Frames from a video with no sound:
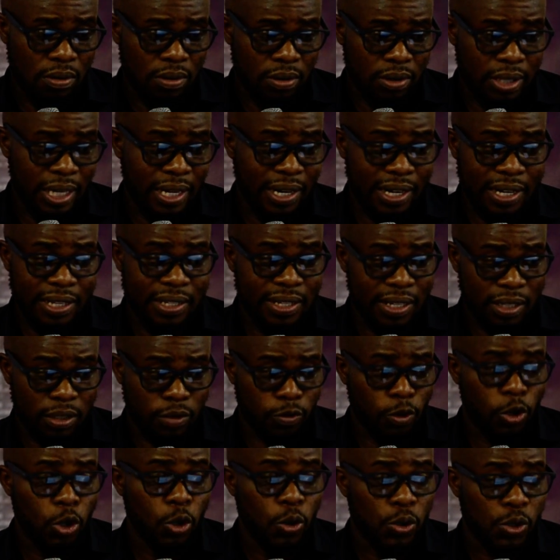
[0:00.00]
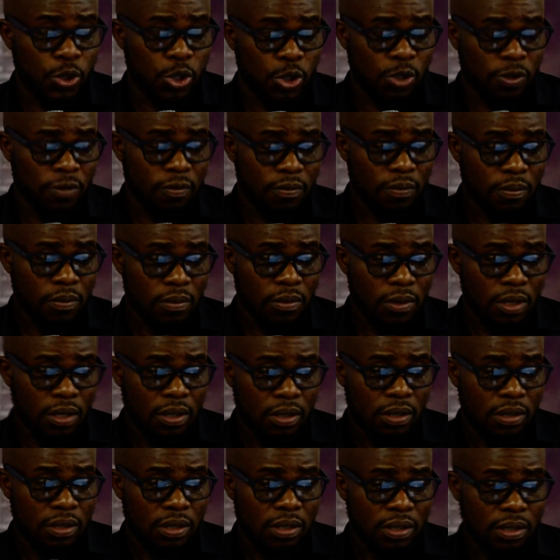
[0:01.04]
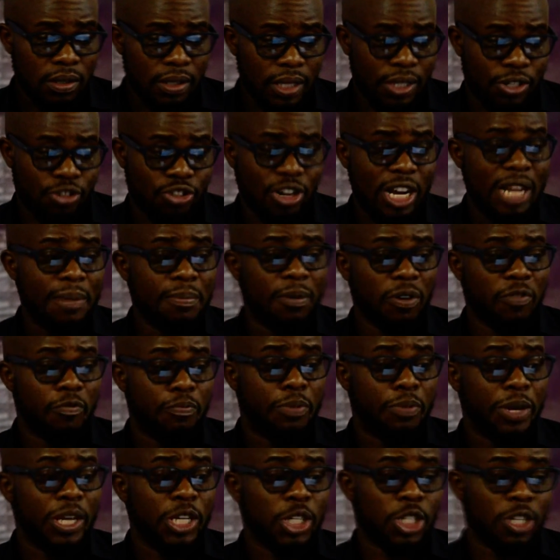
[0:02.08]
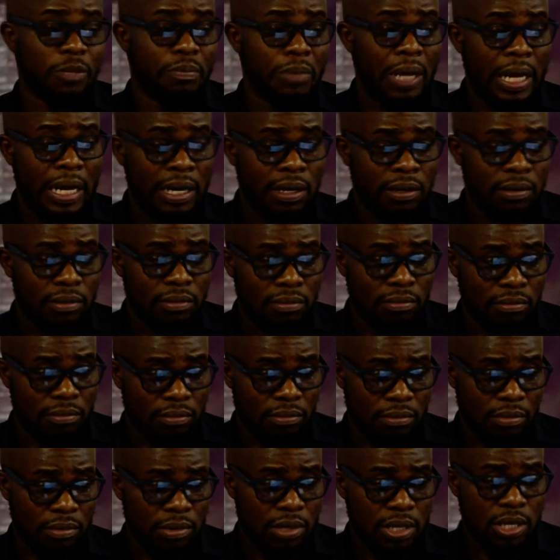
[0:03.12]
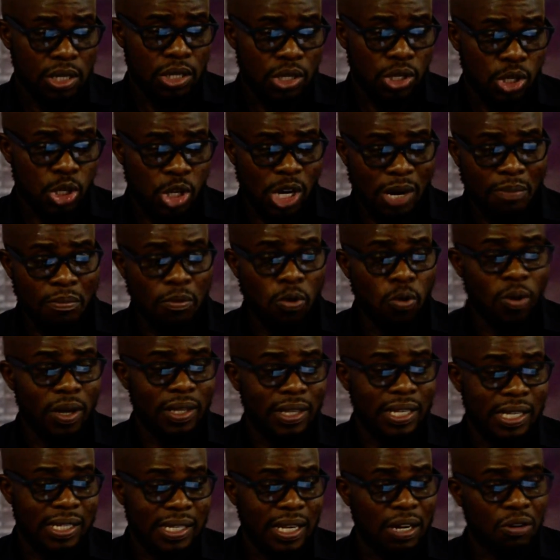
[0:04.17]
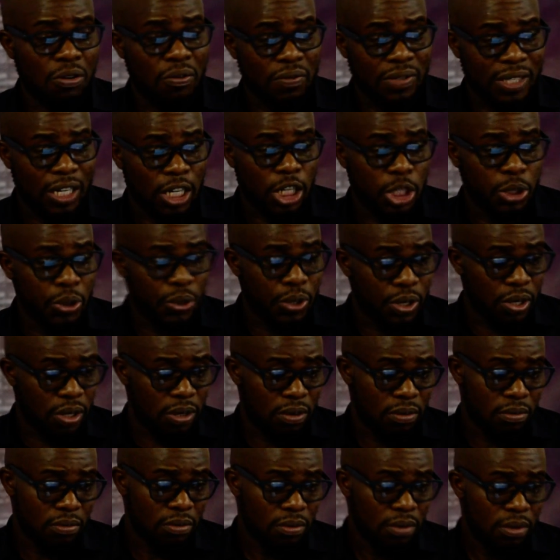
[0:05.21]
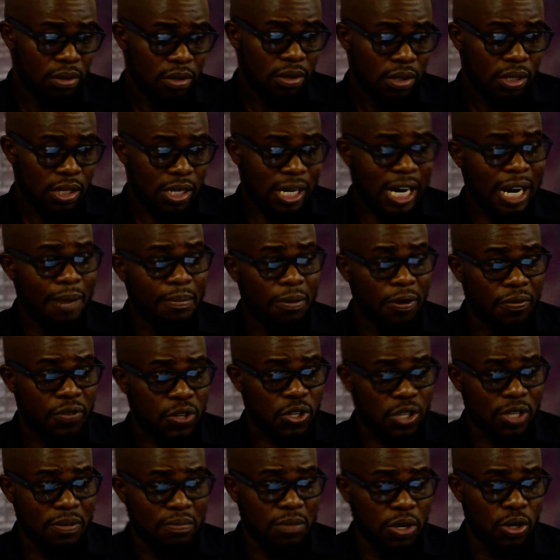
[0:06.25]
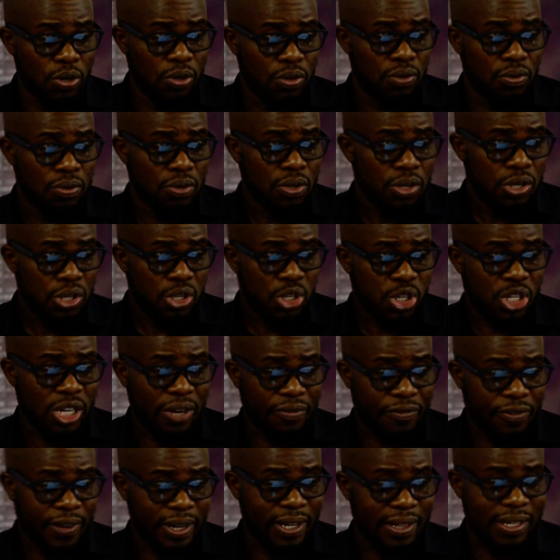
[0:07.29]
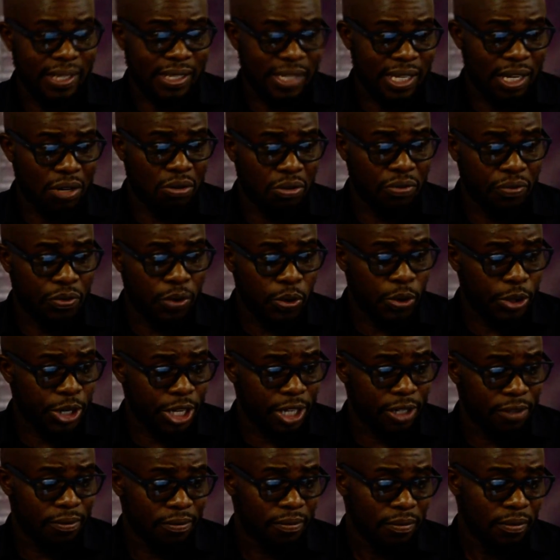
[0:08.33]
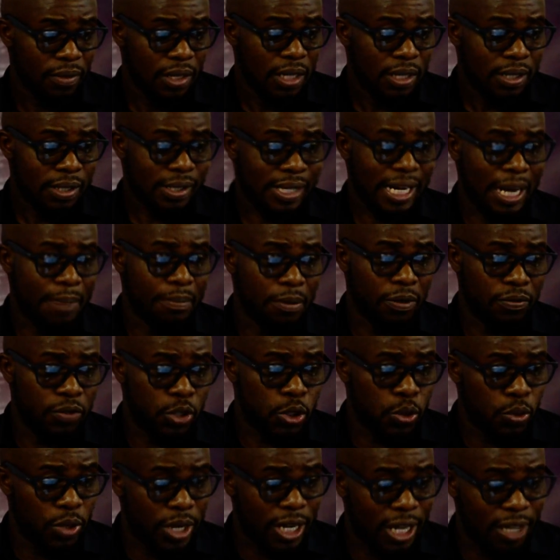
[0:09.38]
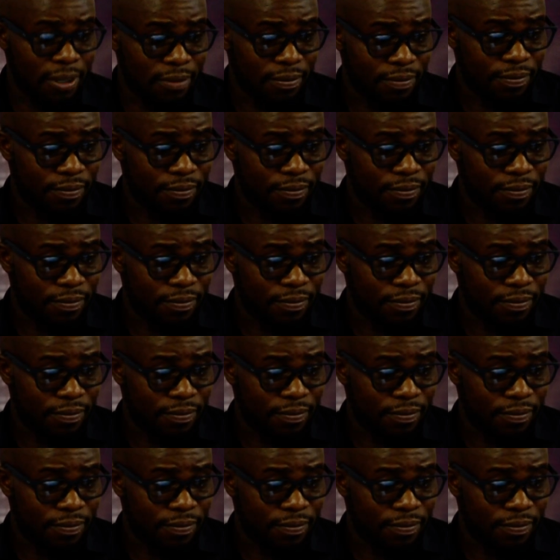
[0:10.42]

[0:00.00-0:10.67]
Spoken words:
there is as follows. The tribe of Benjamin, Shammua the son of Zakur. Tribe of Simeon, Shaphat the son of Hori. Tribe of Judah,